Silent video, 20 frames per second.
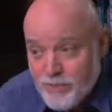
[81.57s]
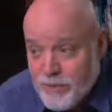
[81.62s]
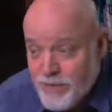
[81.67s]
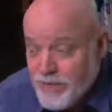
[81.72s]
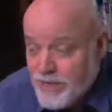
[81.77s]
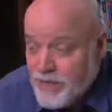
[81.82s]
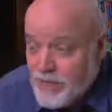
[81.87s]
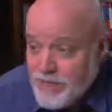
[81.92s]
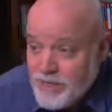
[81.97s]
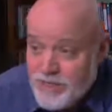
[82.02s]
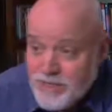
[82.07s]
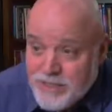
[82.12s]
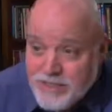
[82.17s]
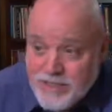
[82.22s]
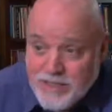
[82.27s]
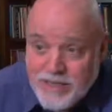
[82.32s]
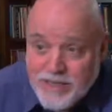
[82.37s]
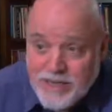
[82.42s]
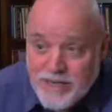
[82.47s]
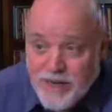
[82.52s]
we
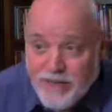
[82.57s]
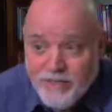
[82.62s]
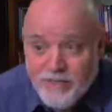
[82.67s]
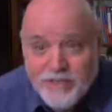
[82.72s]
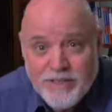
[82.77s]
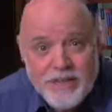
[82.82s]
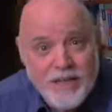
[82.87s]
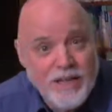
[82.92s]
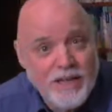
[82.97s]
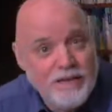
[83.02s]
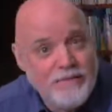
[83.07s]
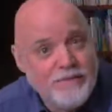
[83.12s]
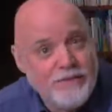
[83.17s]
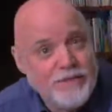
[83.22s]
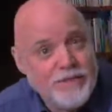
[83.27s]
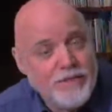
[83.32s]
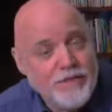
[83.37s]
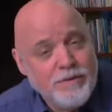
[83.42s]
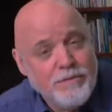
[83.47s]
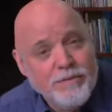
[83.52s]
see it on the
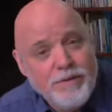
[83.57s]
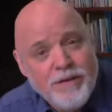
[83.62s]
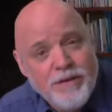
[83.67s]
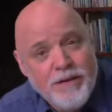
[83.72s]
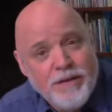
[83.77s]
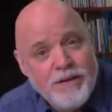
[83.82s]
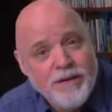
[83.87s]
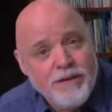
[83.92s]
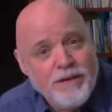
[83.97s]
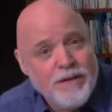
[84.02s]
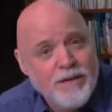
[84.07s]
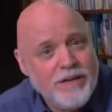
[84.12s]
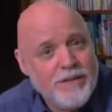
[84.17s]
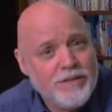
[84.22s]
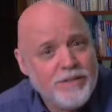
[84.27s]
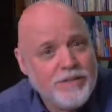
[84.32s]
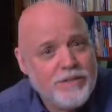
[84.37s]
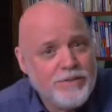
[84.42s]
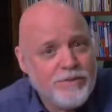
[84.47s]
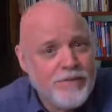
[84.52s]
television, we hear it on
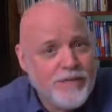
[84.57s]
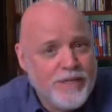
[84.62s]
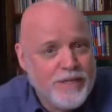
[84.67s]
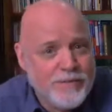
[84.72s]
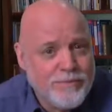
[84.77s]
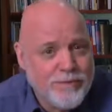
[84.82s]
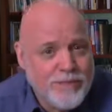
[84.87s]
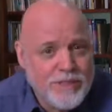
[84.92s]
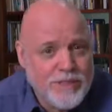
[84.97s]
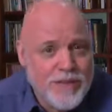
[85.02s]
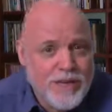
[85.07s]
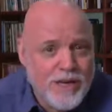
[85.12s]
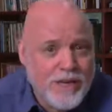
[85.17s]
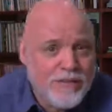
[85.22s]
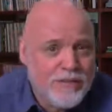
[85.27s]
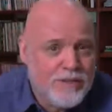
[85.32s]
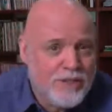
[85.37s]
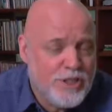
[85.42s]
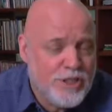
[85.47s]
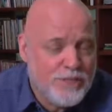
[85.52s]
the streets, we sit
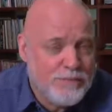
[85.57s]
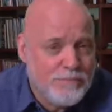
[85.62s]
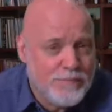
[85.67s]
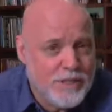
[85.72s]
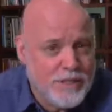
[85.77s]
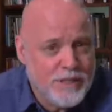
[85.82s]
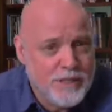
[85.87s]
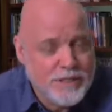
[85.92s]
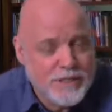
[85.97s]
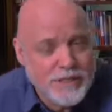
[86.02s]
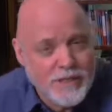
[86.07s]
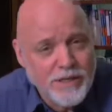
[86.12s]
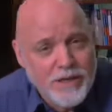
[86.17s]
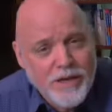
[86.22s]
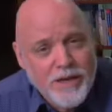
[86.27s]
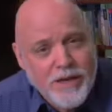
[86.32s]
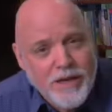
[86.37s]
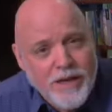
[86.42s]
on the jeepneys, and